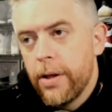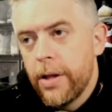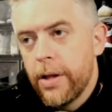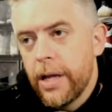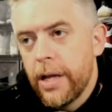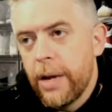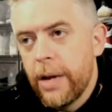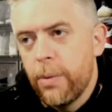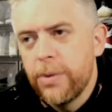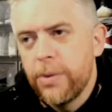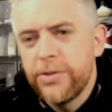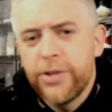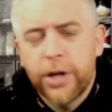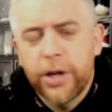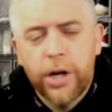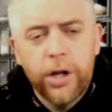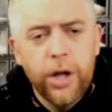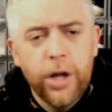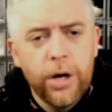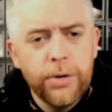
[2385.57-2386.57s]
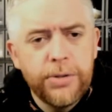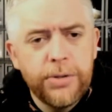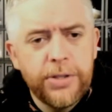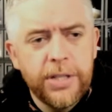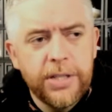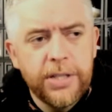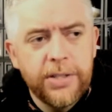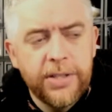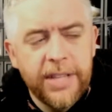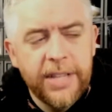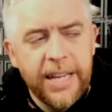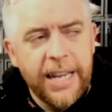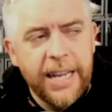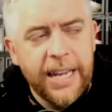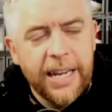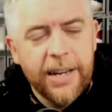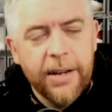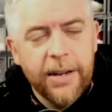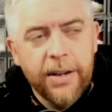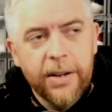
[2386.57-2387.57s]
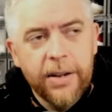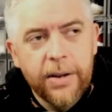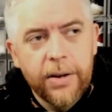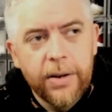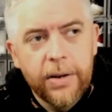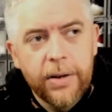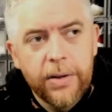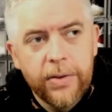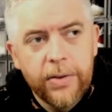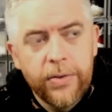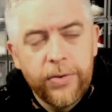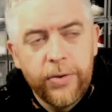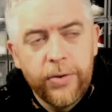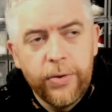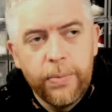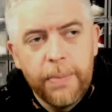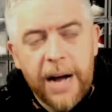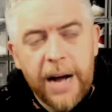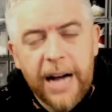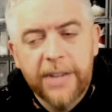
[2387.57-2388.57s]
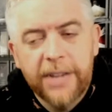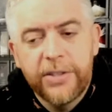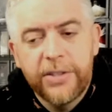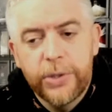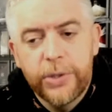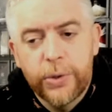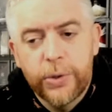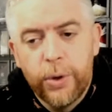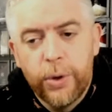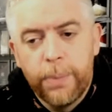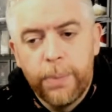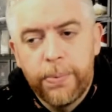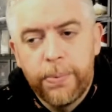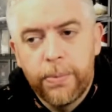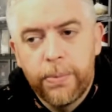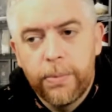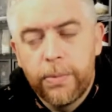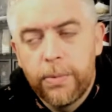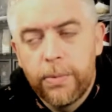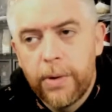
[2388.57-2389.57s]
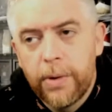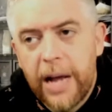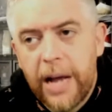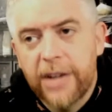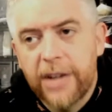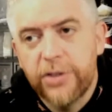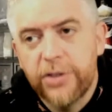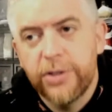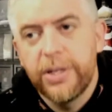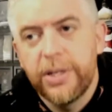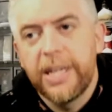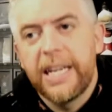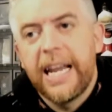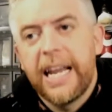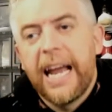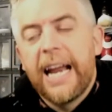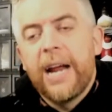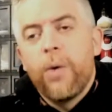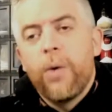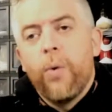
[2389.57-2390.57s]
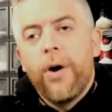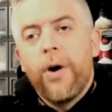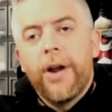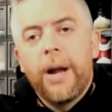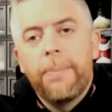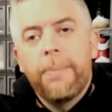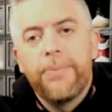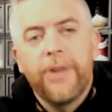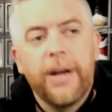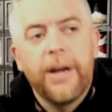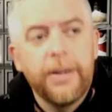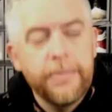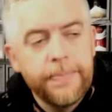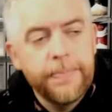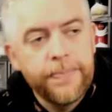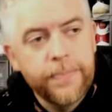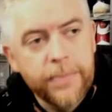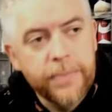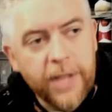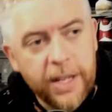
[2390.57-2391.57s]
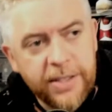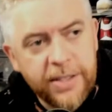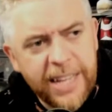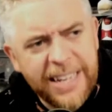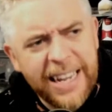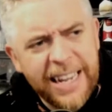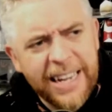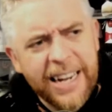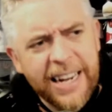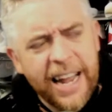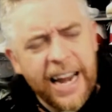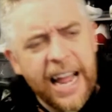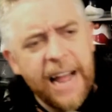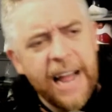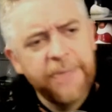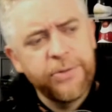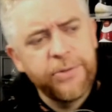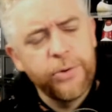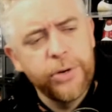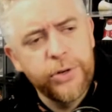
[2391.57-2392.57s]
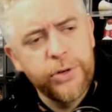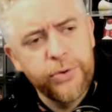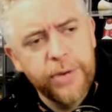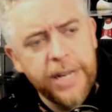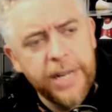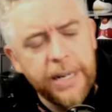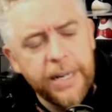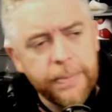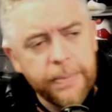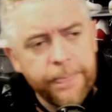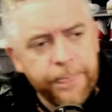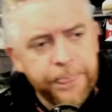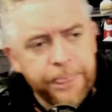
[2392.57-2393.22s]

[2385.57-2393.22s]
It was the closest thing to Mox's group actually getting one-upped on, because they did kind of have to retreat,